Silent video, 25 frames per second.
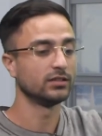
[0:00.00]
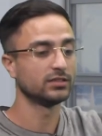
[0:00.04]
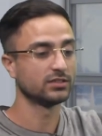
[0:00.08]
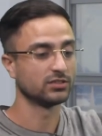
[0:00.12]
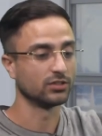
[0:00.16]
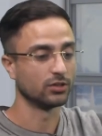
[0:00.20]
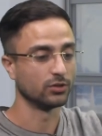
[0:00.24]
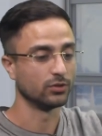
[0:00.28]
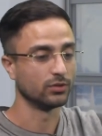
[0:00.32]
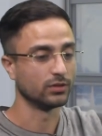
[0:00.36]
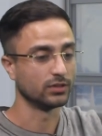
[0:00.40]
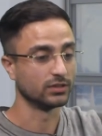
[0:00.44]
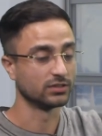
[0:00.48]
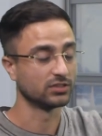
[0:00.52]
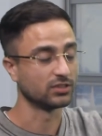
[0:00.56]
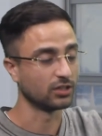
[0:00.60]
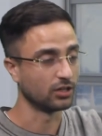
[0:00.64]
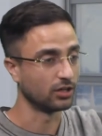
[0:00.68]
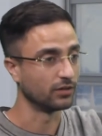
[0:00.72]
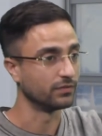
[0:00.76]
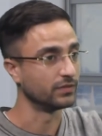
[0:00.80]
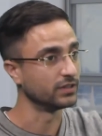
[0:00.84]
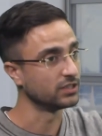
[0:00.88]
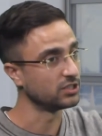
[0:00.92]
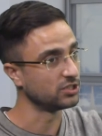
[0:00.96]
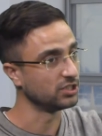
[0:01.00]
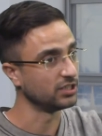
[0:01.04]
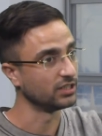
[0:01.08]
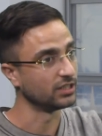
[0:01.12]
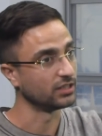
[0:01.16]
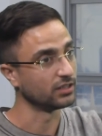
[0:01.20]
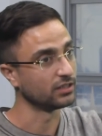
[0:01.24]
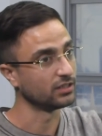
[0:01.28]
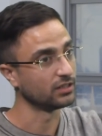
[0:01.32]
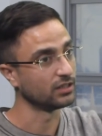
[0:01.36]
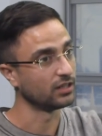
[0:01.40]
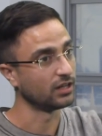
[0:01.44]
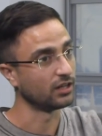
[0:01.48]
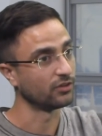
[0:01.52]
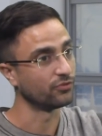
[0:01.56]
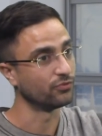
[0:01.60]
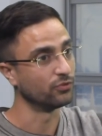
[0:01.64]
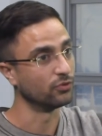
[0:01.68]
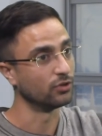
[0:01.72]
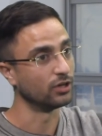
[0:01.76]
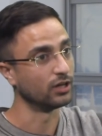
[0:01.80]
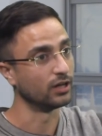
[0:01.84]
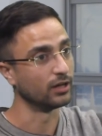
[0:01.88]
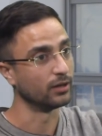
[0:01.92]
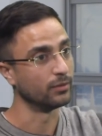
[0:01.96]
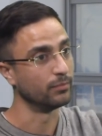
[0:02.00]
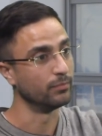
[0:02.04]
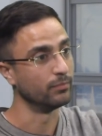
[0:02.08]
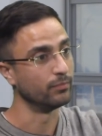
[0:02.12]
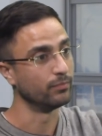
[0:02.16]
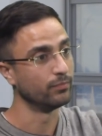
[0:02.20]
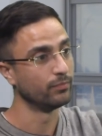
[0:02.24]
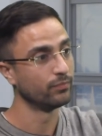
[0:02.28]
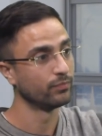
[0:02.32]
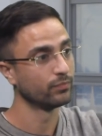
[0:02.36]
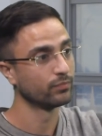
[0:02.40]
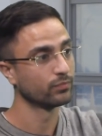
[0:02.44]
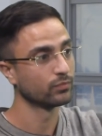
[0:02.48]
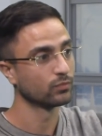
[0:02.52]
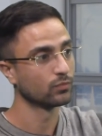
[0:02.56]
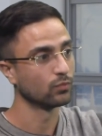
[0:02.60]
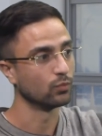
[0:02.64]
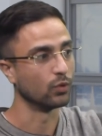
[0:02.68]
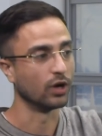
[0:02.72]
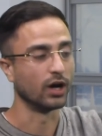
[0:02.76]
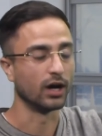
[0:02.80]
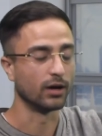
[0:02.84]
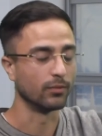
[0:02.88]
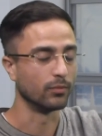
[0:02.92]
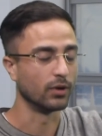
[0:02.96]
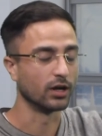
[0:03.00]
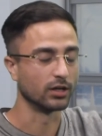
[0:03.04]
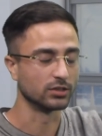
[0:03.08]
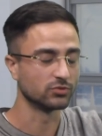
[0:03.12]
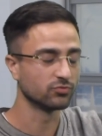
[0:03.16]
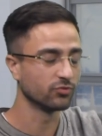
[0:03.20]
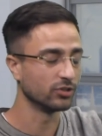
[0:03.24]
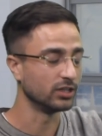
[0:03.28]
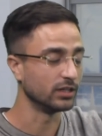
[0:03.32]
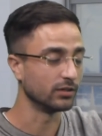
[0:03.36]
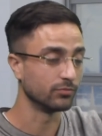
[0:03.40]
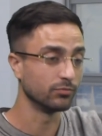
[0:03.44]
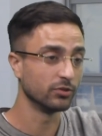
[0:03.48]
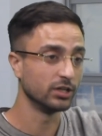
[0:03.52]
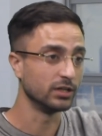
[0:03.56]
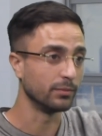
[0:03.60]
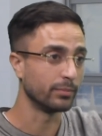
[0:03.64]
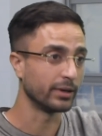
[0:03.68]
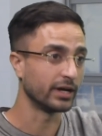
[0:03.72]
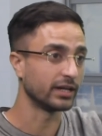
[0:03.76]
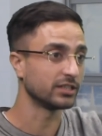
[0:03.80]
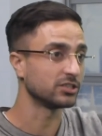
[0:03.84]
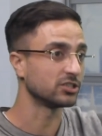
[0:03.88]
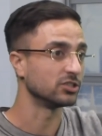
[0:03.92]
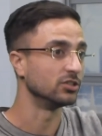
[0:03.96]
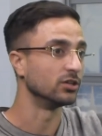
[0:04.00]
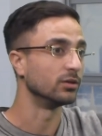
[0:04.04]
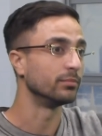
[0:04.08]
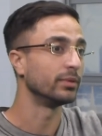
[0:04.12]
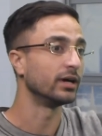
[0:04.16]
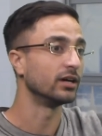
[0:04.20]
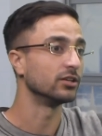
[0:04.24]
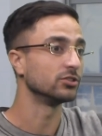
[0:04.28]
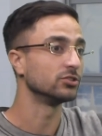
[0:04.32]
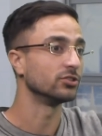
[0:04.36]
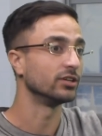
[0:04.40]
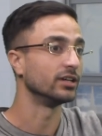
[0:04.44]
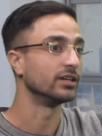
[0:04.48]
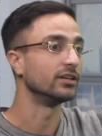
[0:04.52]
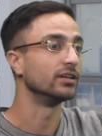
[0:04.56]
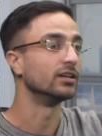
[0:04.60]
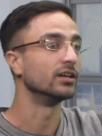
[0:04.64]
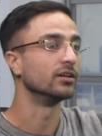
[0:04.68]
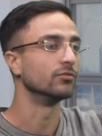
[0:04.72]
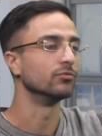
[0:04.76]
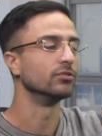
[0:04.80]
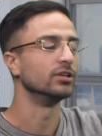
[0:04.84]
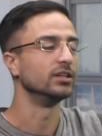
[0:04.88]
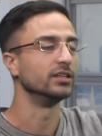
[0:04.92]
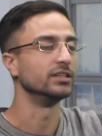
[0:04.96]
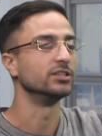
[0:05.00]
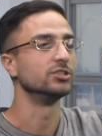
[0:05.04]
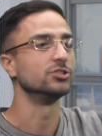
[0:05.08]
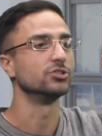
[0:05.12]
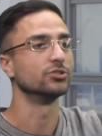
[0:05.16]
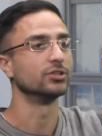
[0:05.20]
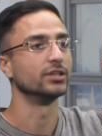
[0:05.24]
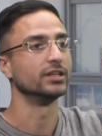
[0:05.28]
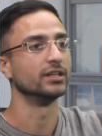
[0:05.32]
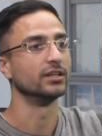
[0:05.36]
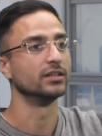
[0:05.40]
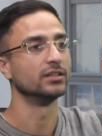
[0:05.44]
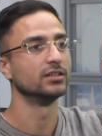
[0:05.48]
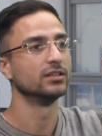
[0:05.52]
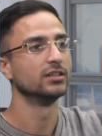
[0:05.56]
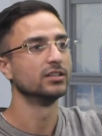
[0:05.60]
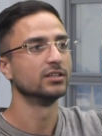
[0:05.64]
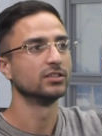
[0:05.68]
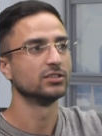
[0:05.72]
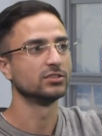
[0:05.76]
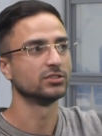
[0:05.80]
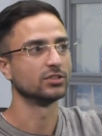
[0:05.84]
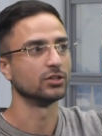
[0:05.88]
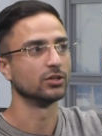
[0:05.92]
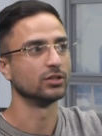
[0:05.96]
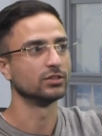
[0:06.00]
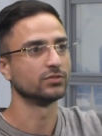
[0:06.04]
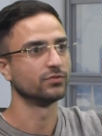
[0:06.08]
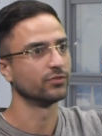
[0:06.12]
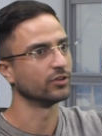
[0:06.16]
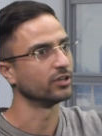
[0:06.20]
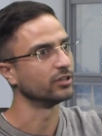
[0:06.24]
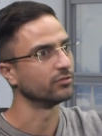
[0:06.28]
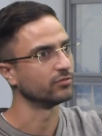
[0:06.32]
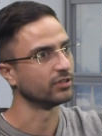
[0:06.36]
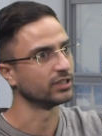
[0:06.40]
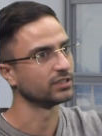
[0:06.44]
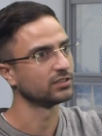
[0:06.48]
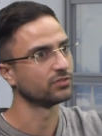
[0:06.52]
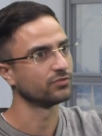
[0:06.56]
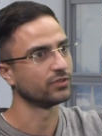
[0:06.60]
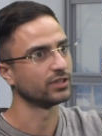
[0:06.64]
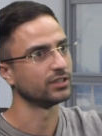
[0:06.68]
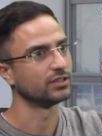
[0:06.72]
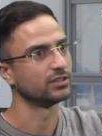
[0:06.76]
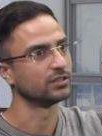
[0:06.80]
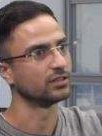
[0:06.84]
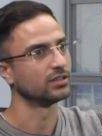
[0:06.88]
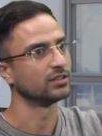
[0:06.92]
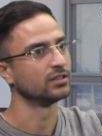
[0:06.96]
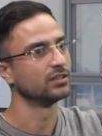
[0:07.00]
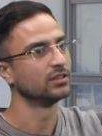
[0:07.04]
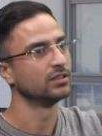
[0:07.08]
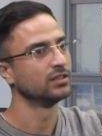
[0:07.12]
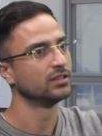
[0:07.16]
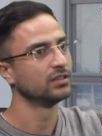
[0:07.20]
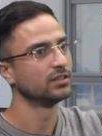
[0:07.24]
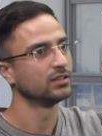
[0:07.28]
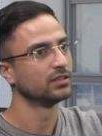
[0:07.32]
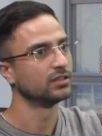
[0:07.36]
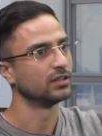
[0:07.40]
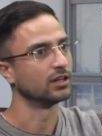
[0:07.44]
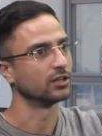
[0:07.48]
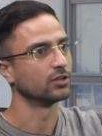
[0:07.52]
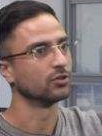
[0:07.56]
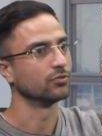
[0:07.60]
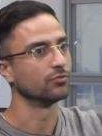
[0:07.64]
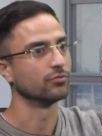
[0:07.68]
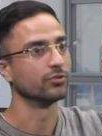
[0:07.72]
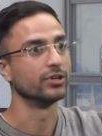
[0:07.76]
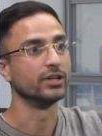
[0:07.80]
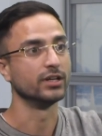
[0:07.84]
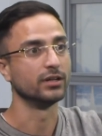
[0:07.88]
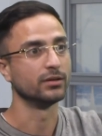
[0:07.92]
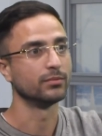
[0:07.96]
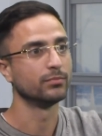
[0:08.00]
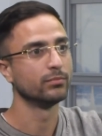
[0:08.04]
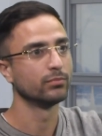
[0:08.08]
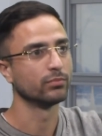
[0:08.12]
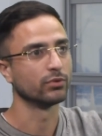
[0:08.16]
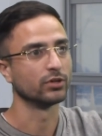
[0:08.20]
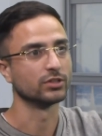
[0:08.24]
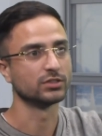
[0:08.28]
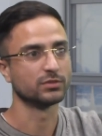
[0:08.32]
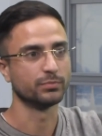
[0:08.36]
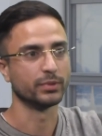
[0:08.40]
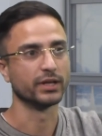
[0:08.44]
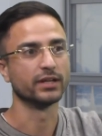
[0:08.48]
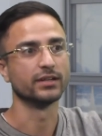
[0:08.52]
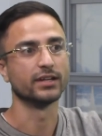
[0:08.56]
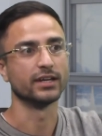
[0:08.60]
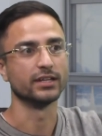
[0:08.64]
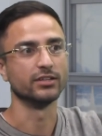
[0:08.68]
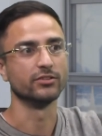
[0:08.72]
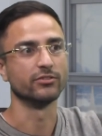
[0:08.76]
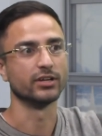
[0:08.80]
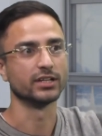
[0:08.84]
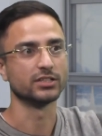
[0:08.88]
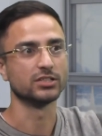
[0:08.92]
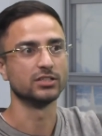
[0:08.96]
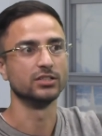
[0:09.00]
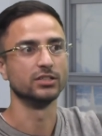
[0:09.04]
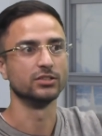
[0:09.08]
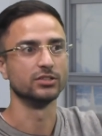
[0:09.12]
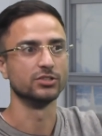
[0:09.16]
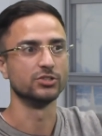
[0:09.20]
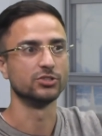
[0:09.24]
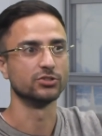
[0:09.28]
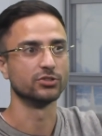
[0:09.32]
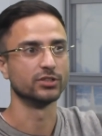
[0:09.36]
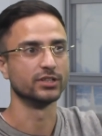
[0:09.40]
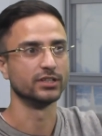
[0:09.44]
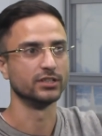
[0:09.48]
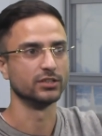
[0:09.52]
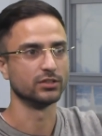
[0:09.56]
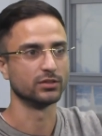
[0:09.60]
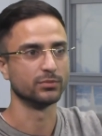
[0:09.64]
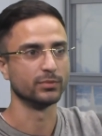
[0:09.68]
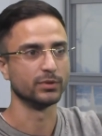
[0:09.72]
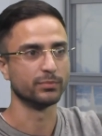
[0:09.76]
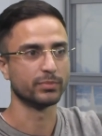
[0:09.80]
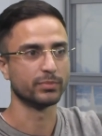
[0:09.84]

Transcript: so at the start of this year, I thought. Well, I'm really passionate about trading. I really enjoy it. So it's very rare to find a career prospect that you actually enjoy and you can be